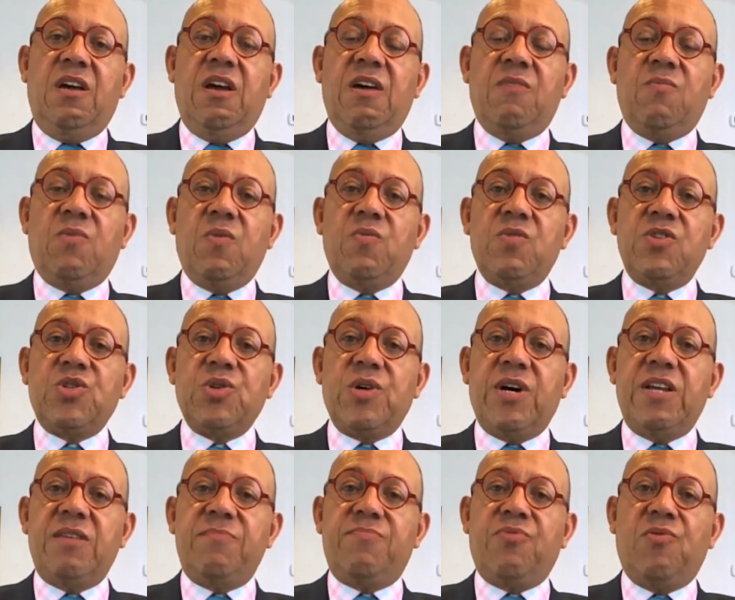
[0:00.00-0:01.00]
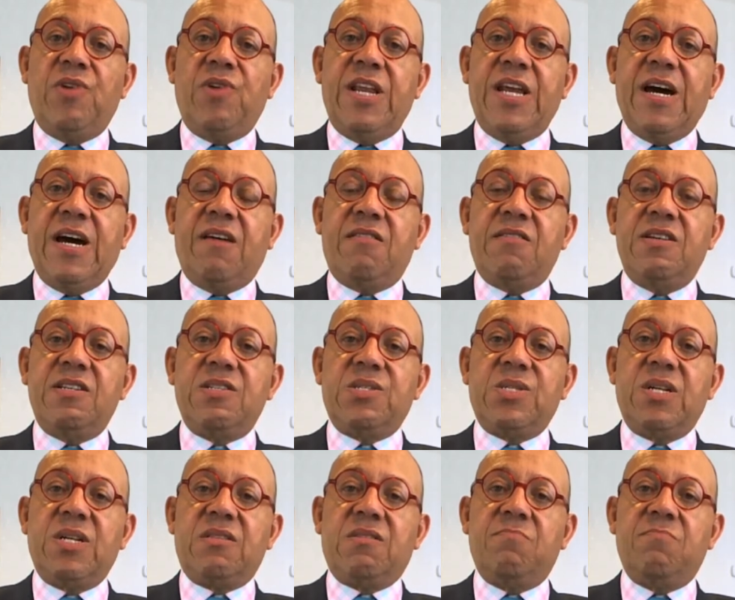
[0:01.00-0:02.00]
And what we're trying to point out
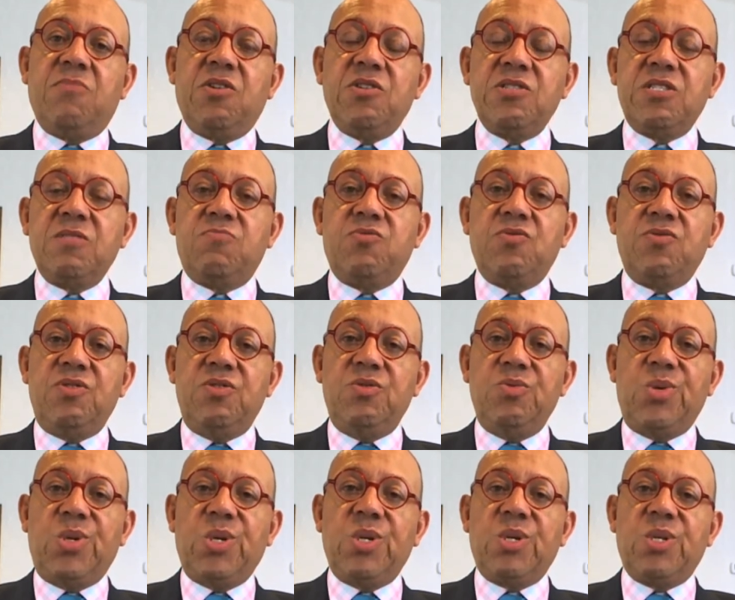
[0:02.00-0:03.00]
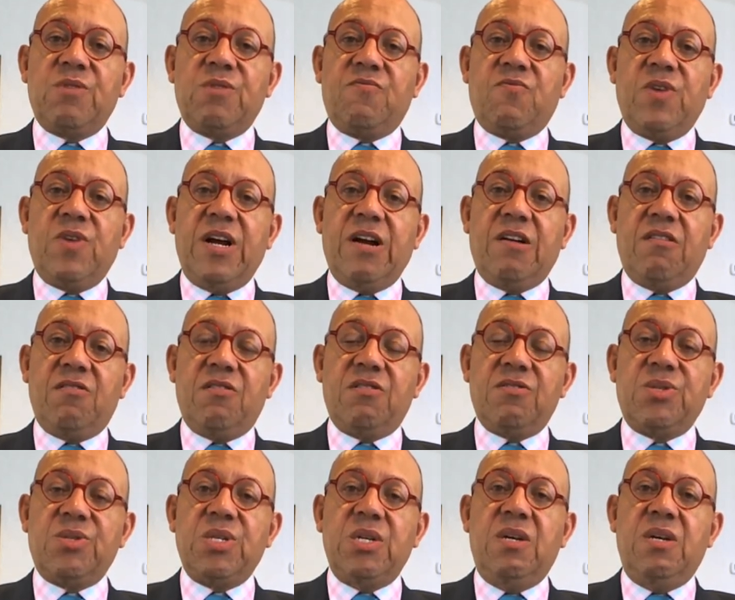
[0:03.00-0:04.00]
is that the multiple uses of rare
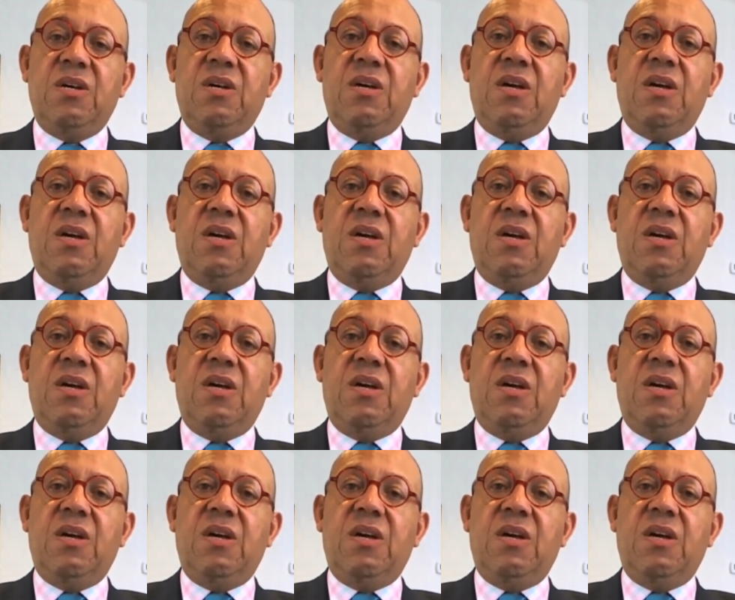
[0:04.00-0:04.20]
earths